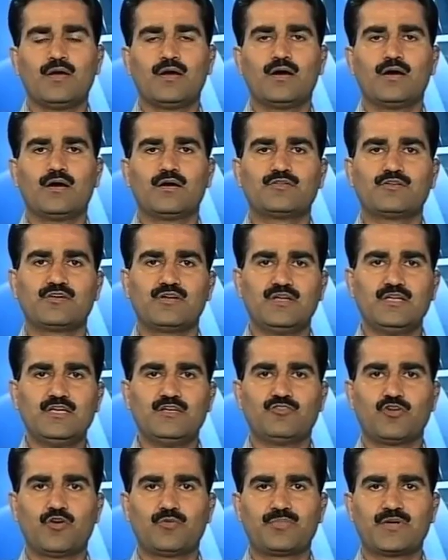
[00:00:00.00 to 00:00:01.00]
The
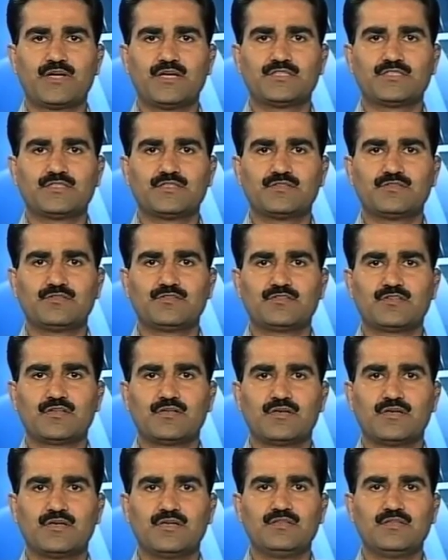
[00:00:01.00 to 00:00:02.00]
relief operations
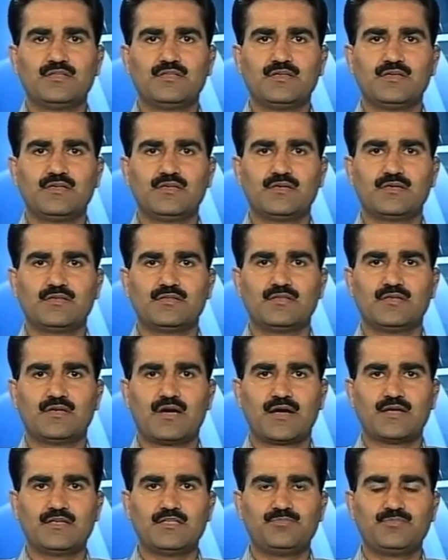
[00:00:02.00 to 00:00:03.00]
in the
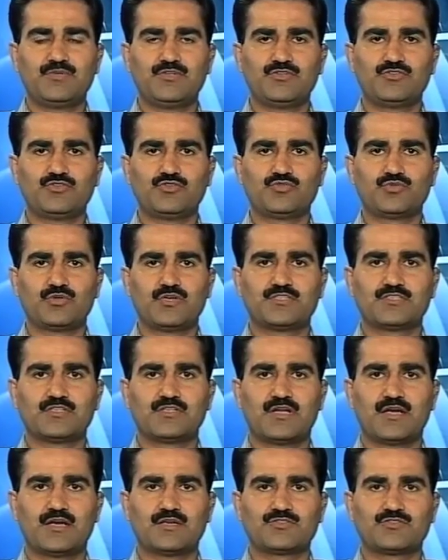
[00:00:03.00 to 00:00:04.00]
IDP
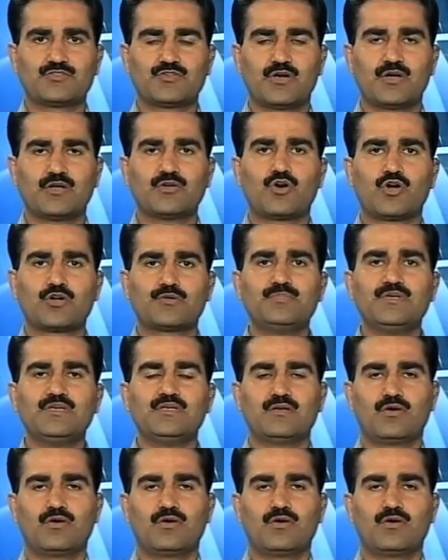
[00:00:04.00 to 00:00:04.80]
situation has not been